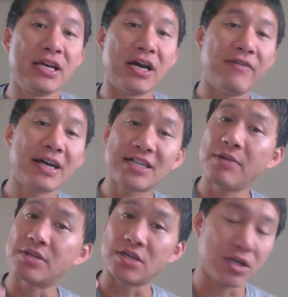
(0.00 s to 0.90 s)
Now,
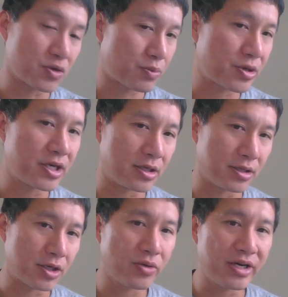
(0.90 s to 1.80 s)
Factom is also pretty
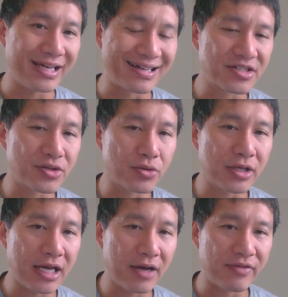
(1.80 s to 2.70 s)
illiquid. It doesn't
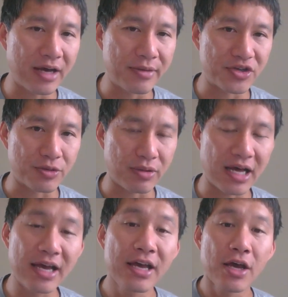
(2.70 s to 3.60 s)
really have that much
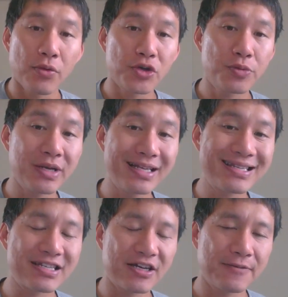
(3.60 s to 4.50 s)
supply, which
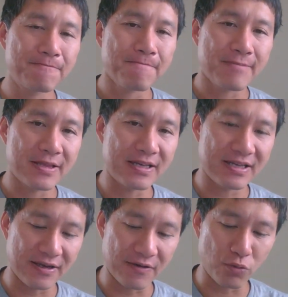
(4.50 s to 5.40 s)
means
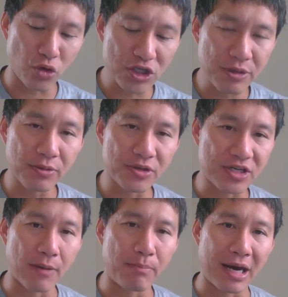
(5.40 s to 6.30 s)
once people
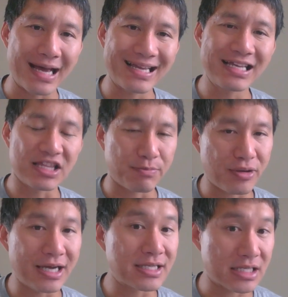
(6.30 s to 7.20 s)
start buying it, the
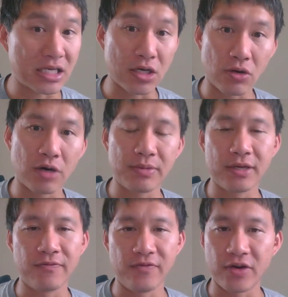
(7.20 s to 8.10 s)
price is going to go up
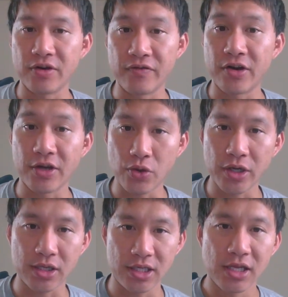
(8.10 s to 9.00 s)
very, very
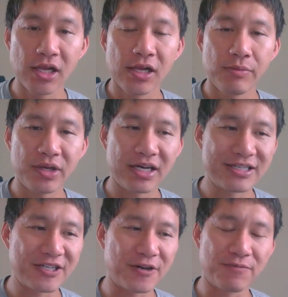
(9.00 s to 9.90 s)
quickly
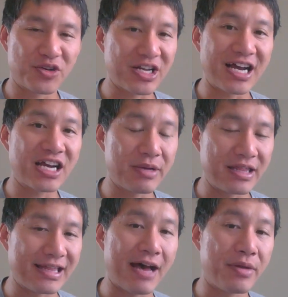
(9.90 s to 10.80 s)
because, you know, there's not going to be
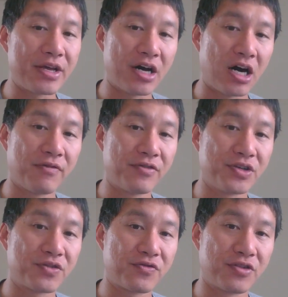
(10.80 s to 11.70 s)
that many
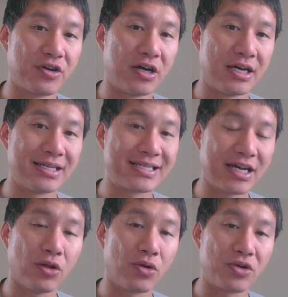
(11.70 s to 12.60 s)
offers for uh,
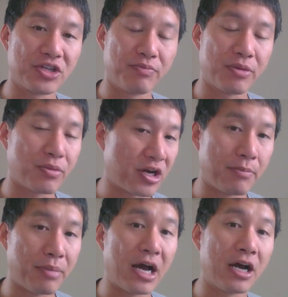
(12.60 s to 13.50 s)
sell orders, and people are going to
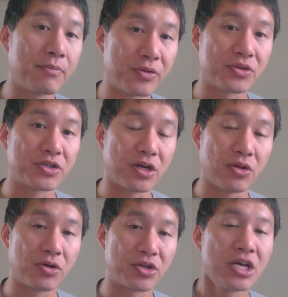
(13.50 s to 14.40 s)
buy up those sell
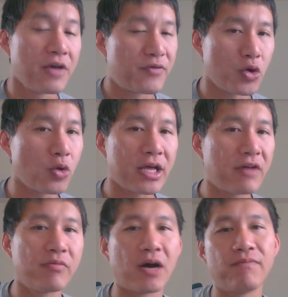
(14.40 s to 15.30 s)
orders. If you only
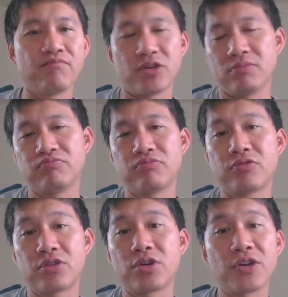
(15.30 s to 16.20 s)
have about, you know,
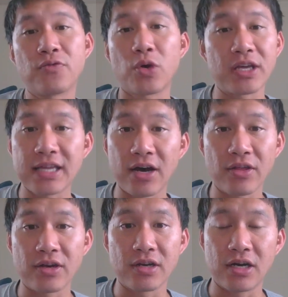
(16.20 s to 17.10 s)
thirty, forty
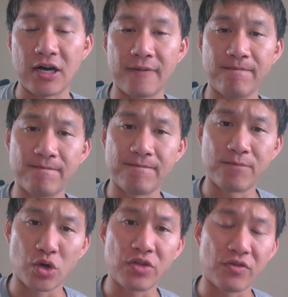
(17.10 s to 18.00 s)
thousand um,
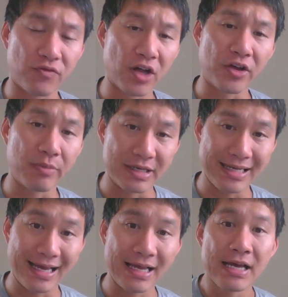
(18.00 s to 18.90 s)
worth of volume a
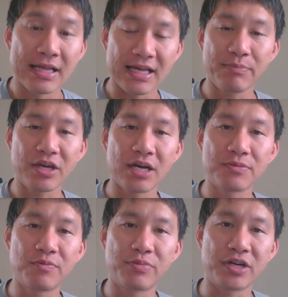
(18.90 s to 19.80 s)
day, that
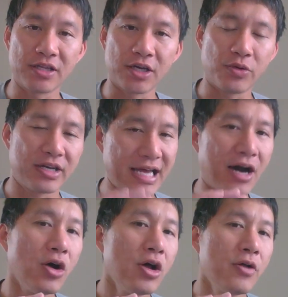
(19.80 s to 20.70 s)
becomes pretty liquid.
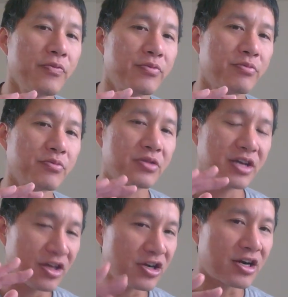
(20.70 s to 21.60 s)
Now, the
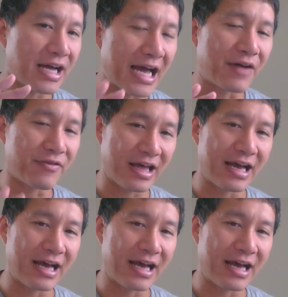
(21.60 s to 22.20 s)
other half of that